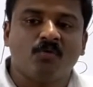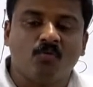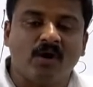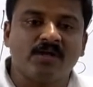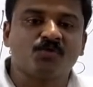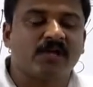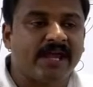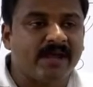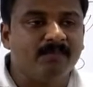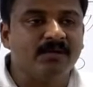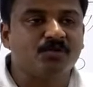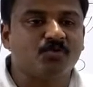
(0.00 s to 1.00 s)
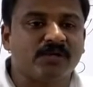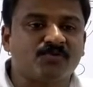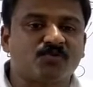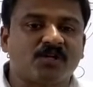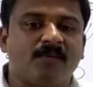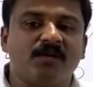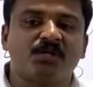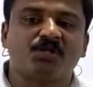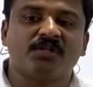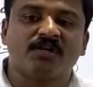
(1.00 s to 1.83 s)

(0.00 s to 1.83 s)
was able to establish